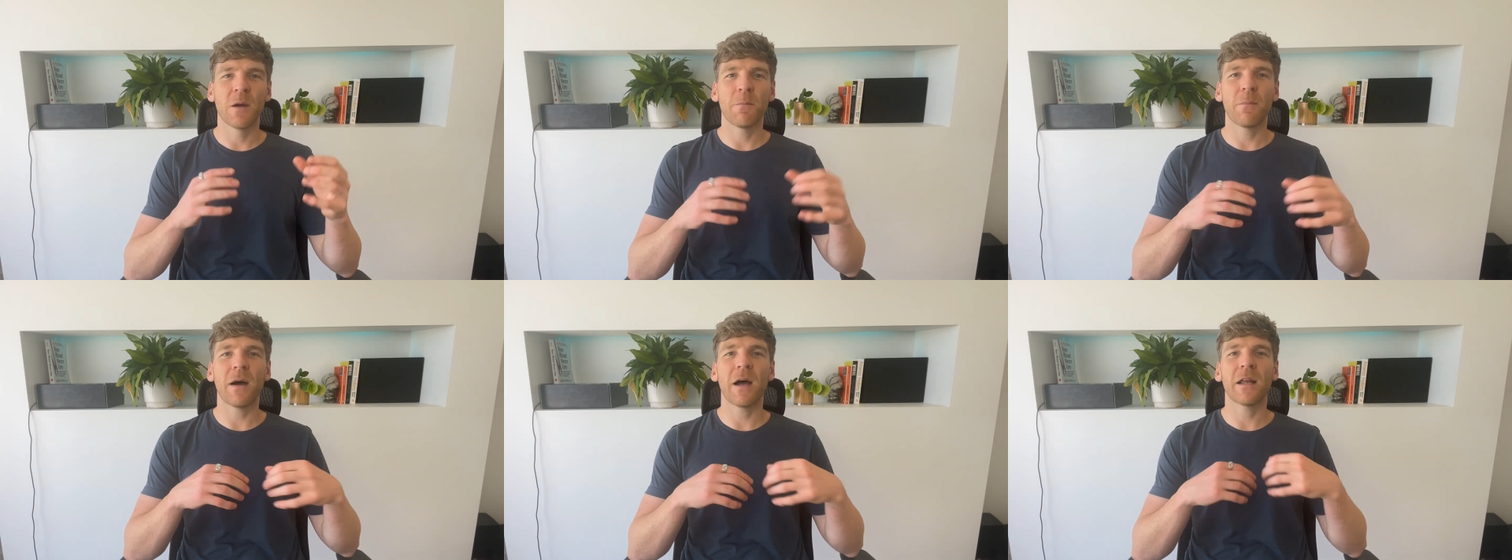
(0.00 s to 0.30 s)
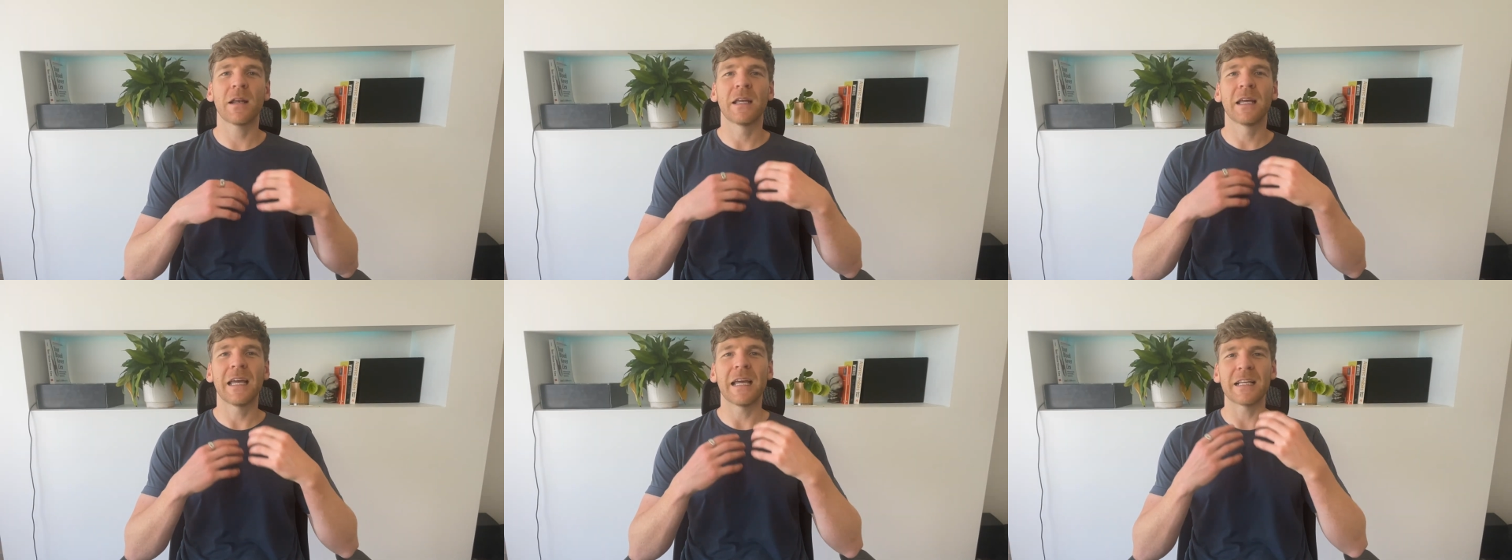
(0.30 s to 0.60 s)

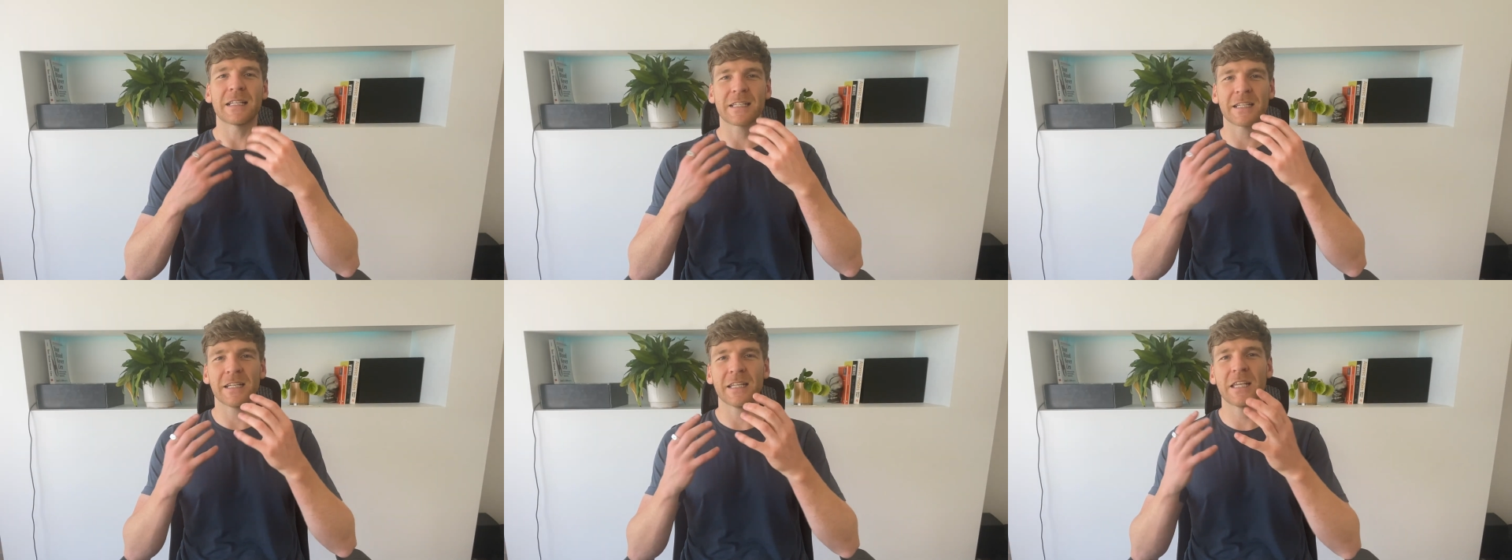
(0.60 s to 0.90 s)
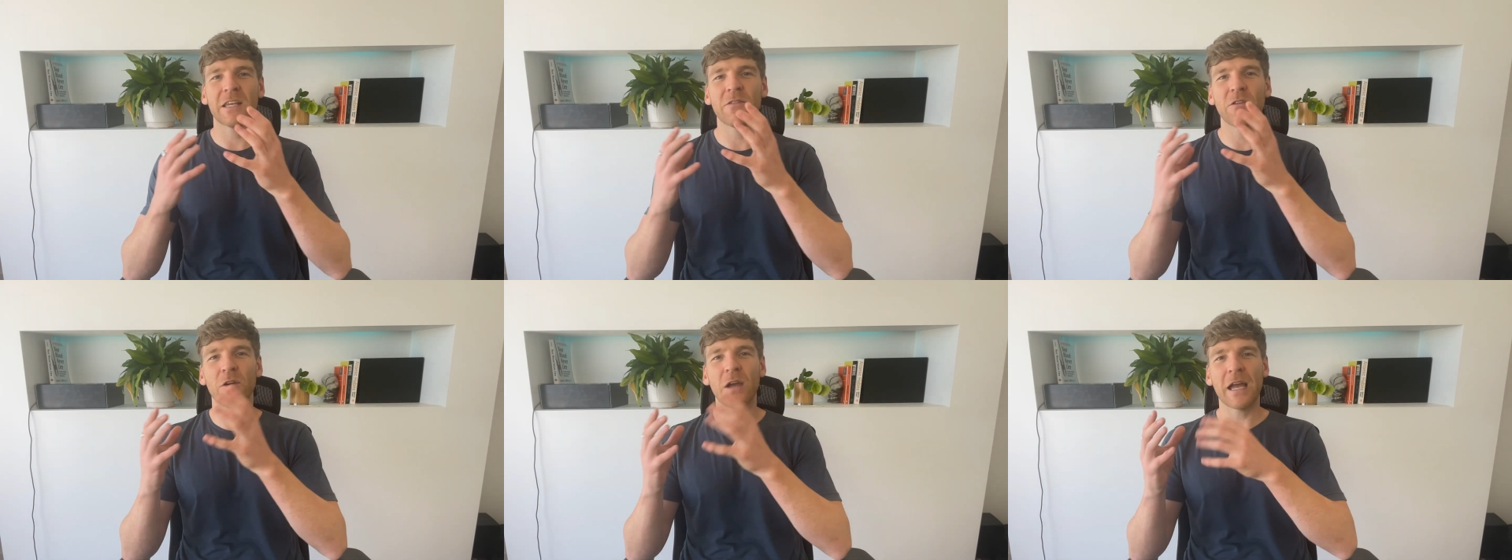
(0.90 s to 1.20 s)
but it's going to
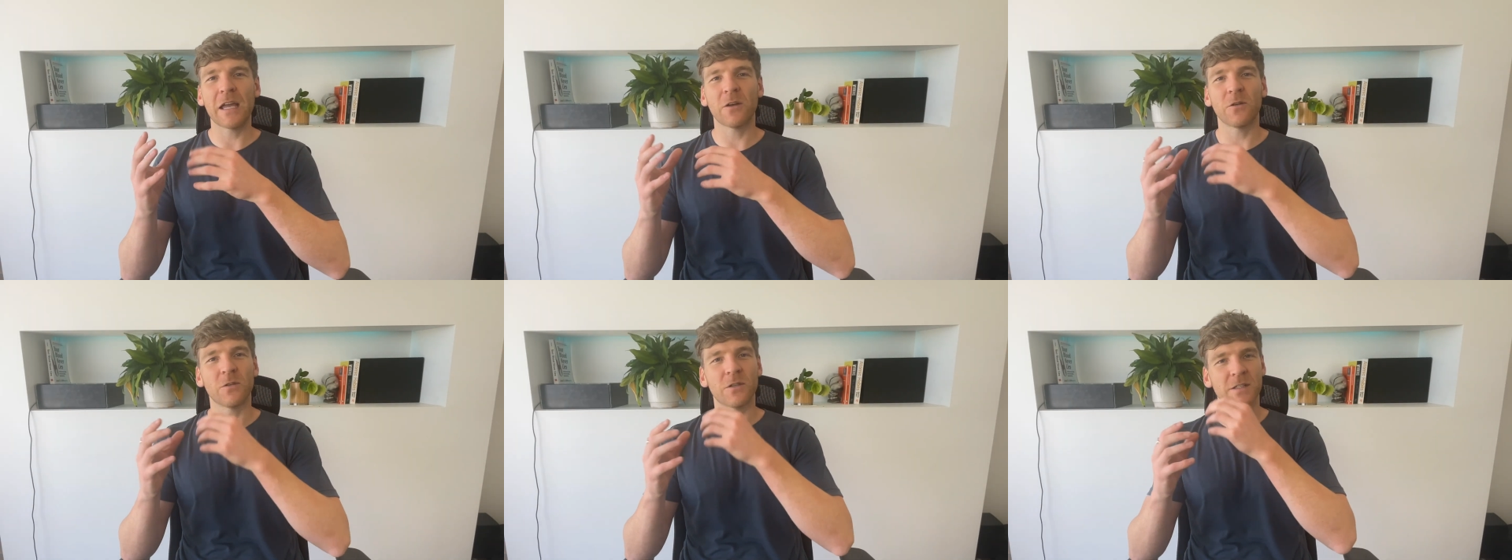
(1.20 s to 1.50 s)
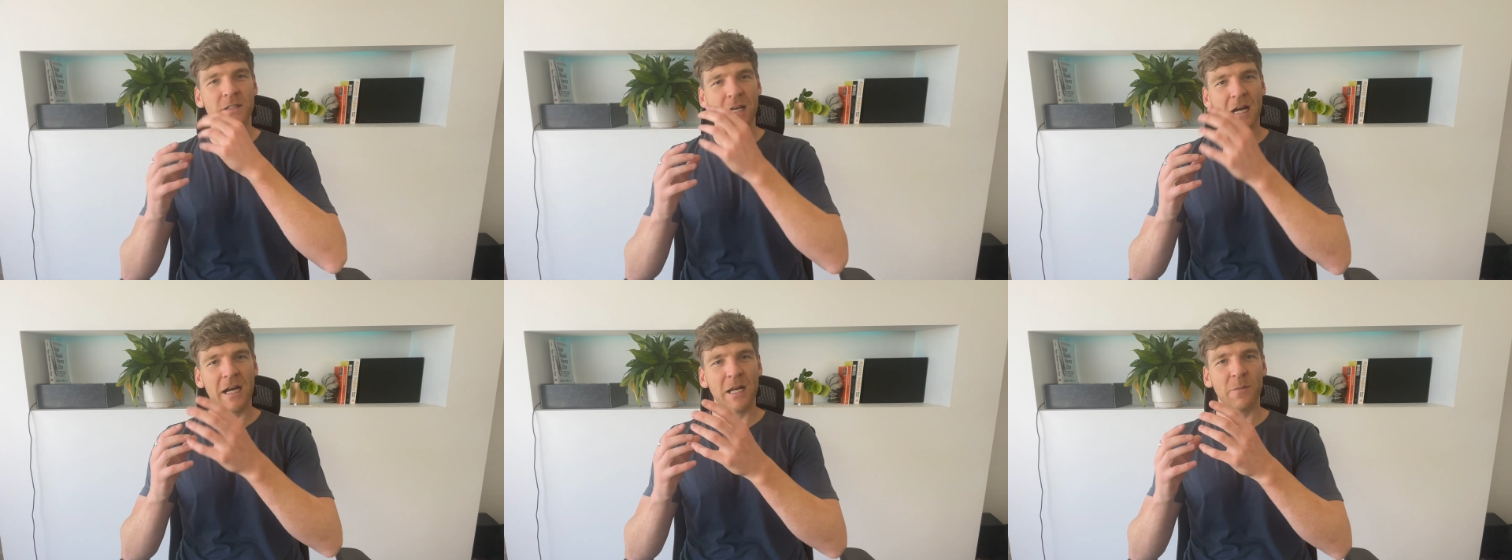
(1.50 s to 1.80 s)
give you a good
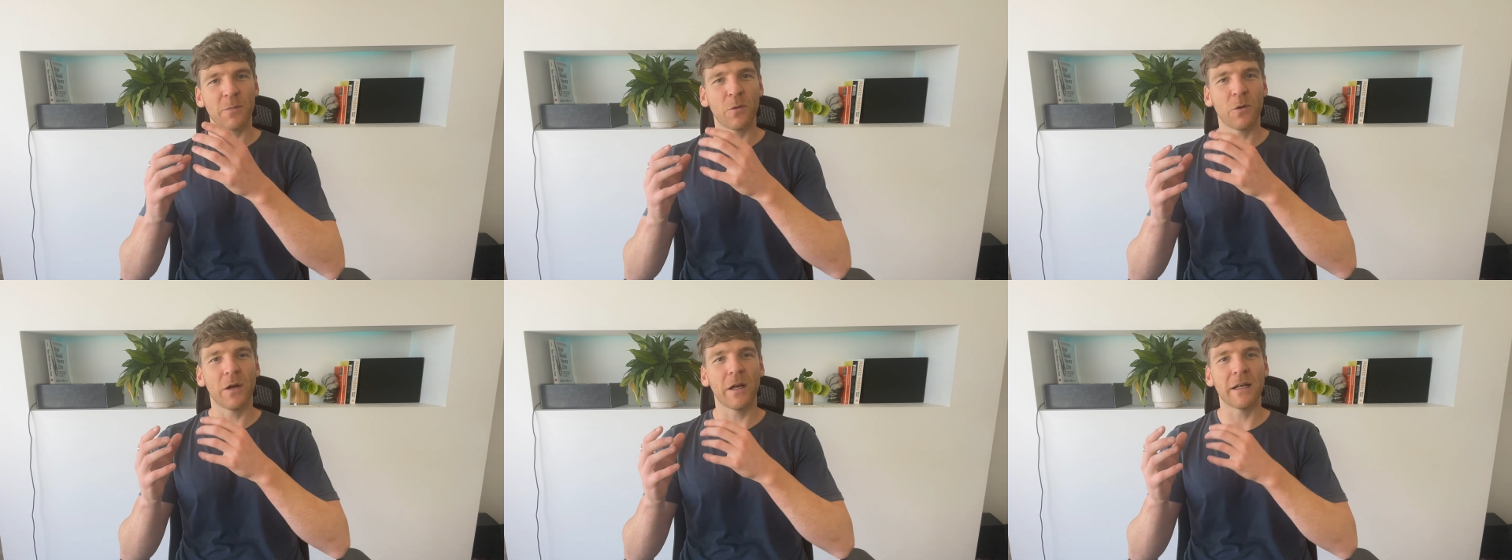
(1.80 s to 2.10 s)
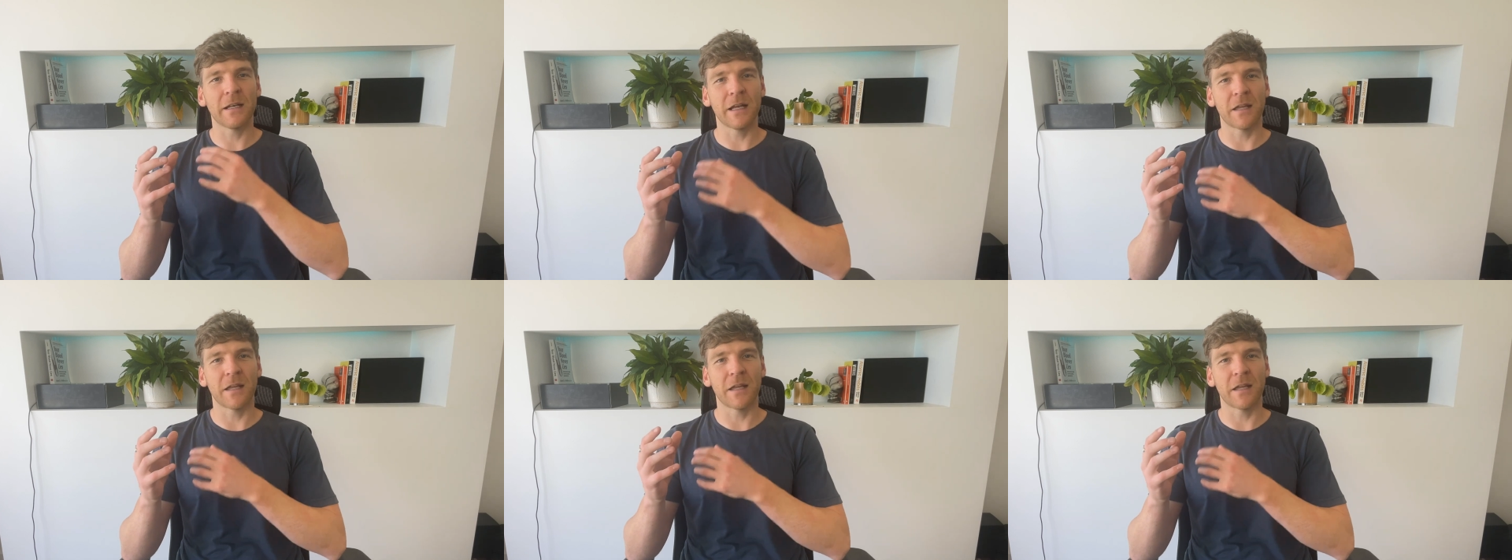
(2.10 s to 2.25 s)
starting point